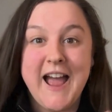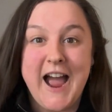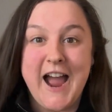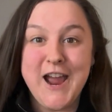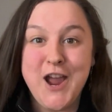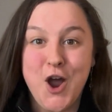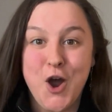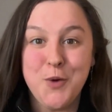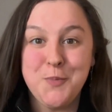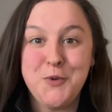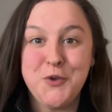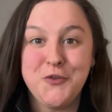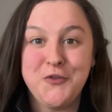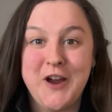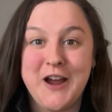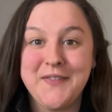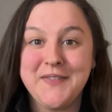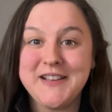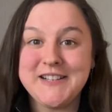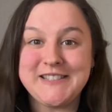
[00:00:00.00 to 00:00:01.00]
I hope you
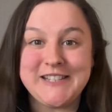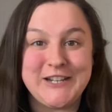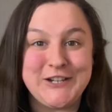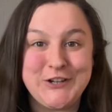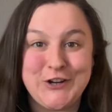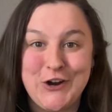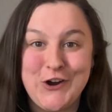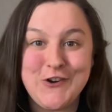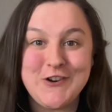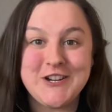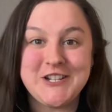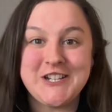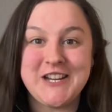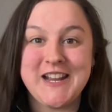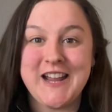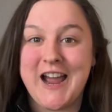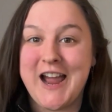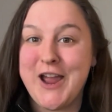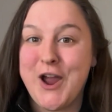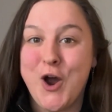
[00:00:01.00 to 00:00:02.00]
found this
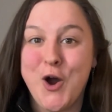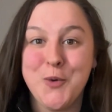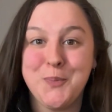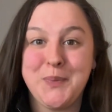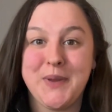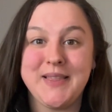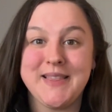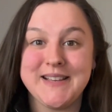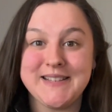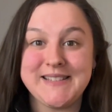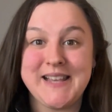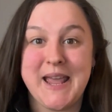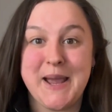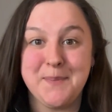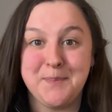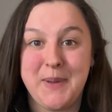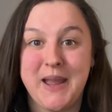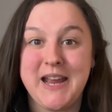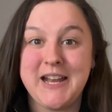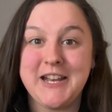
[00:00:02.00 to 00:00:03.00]
encouraging. I hope that this
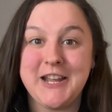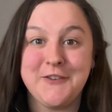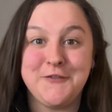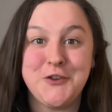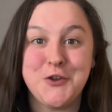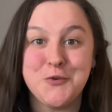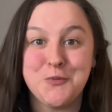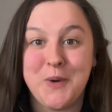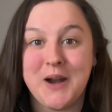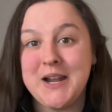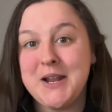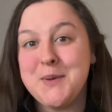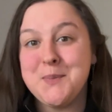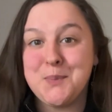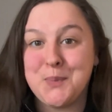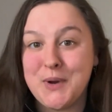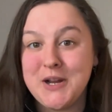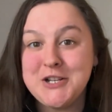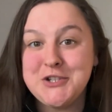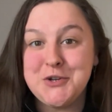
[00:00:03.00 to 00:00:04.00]
campaign, if you run it,
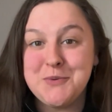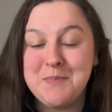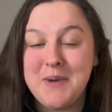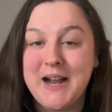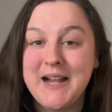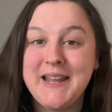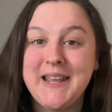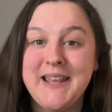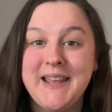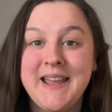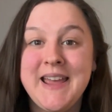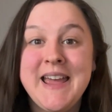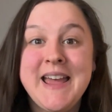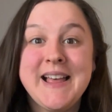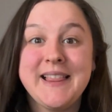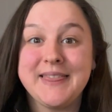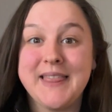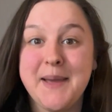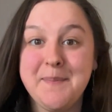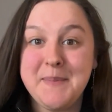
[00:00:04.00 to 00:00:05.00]
brings you money.
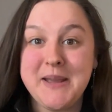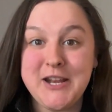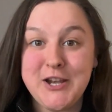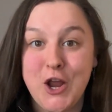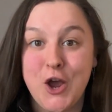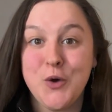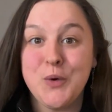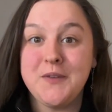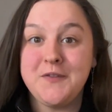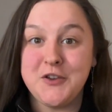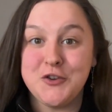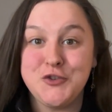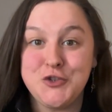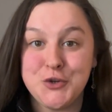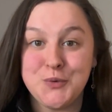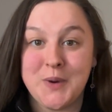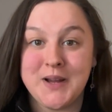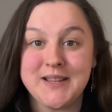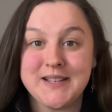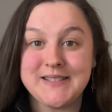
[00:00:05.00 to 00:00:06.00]
Let me know if you do
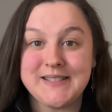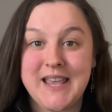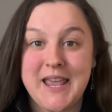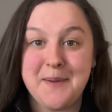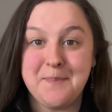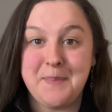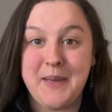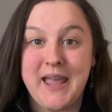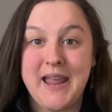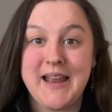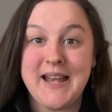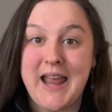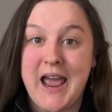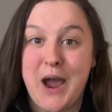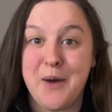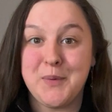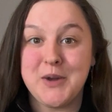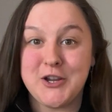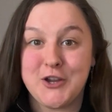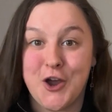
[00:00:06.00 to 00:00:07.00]
run this campaign,
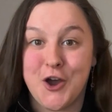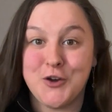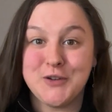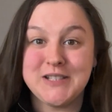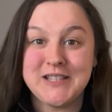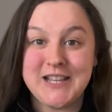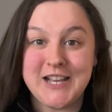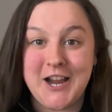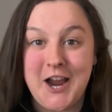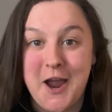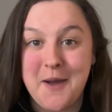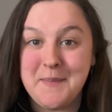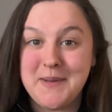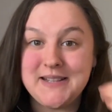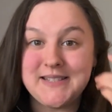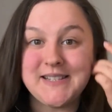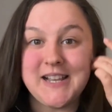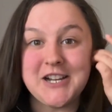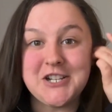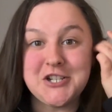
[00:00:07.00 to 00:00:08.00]
how it goes in the
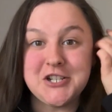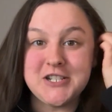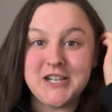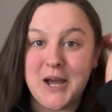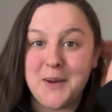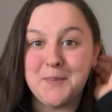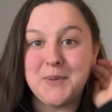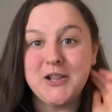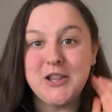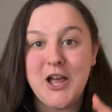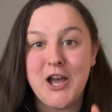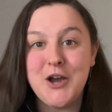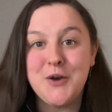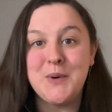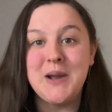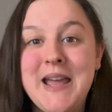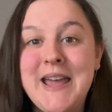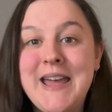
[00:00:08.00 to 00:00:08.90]
comment section down below.